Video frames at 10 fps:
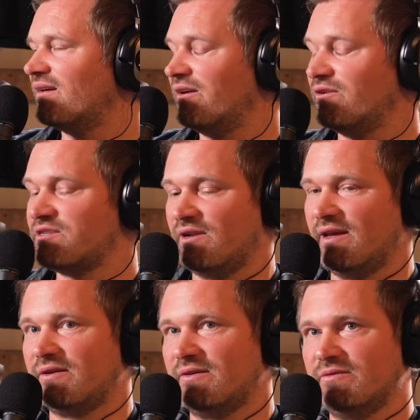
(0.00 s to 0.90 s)
And also
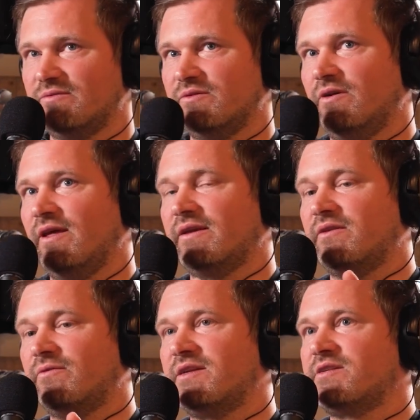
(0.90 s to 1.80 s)
like you know like
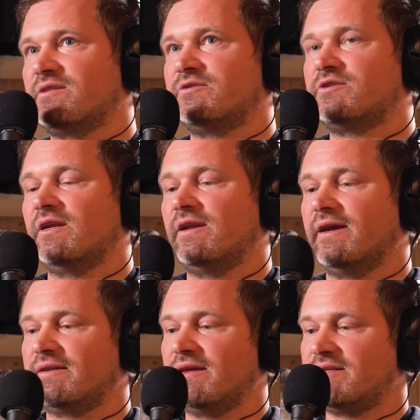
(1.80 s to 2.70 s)
the racers usually
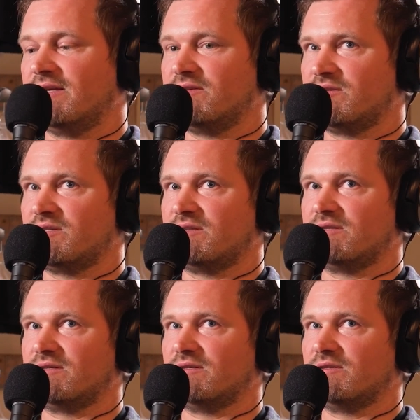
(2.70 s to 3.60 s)
like they tend to
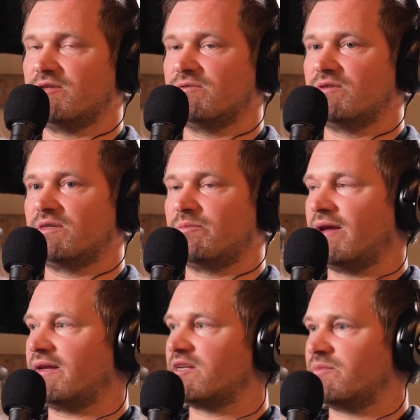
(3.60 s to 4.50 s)
to, to choose the
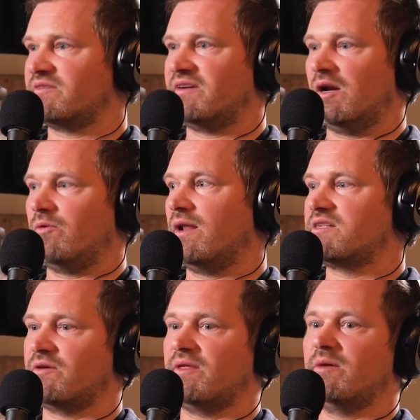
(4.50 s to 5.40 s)
braking spots fairly well,
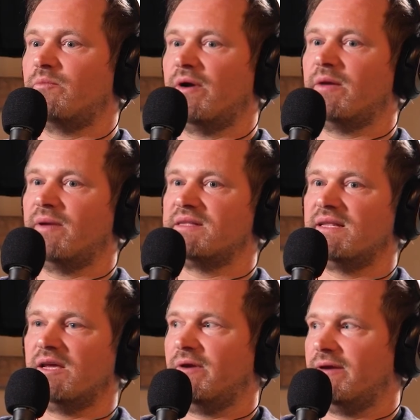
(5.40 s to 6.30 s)
so they brake
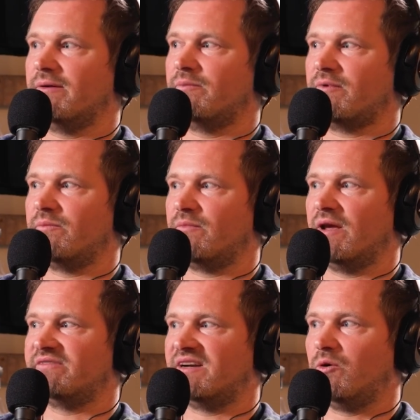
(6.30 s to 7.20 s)
basically where you can
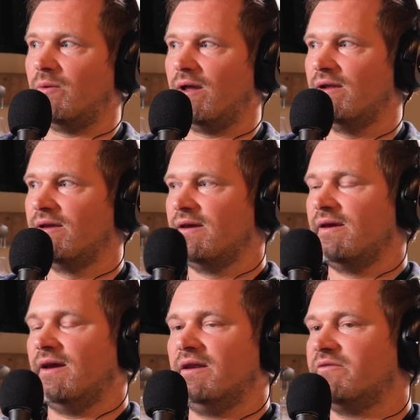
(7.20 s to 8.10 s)
brake very well,
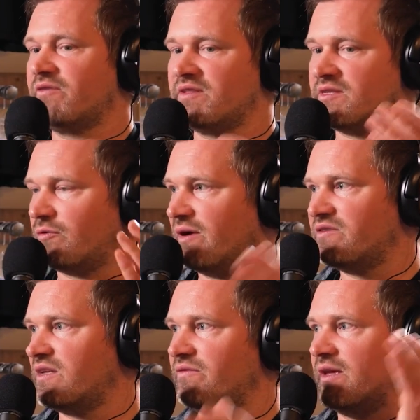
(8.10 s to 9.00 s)
yeah and if it's in the
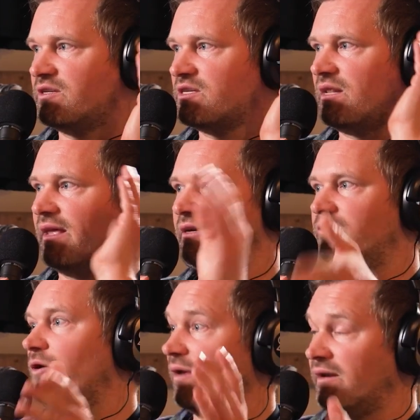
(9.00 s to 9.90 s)
rough stuff they just let it
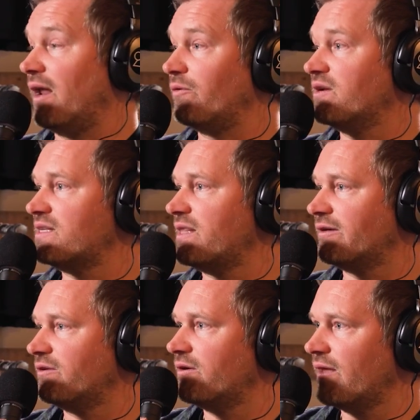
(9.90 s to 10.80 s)
roll. And nowadays
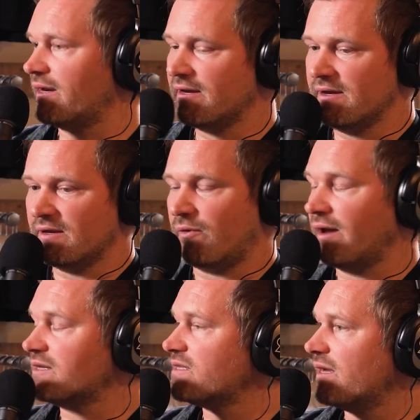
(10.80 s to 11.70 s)
like you know like
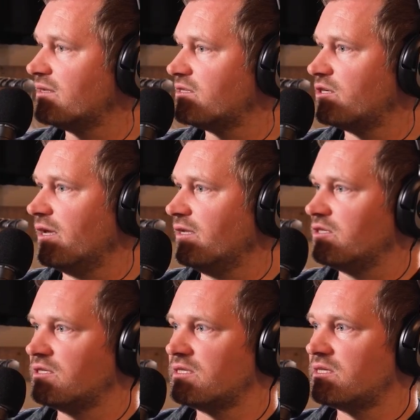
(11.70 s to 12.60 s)
riding style has
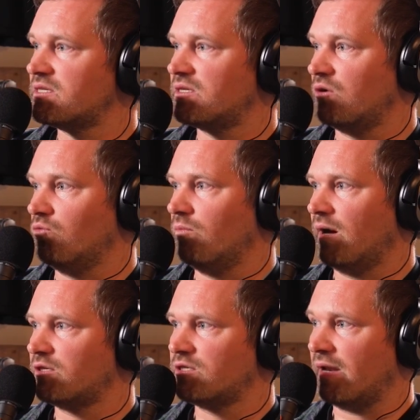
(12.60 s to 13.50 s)
changed so
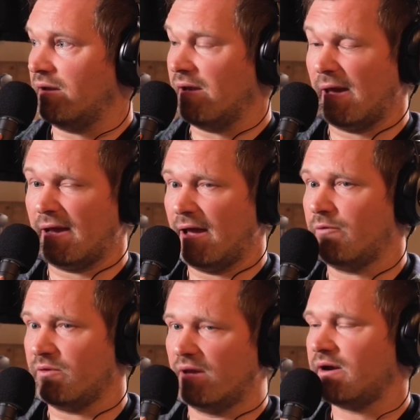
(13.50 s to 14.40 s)
much, and like
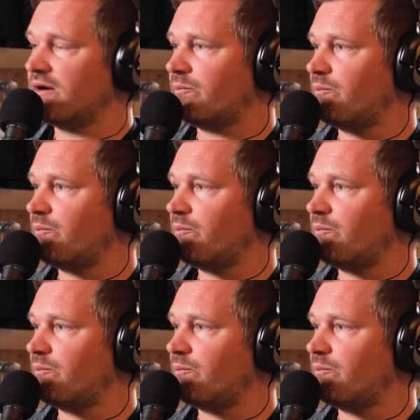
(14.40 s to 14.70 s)
how they're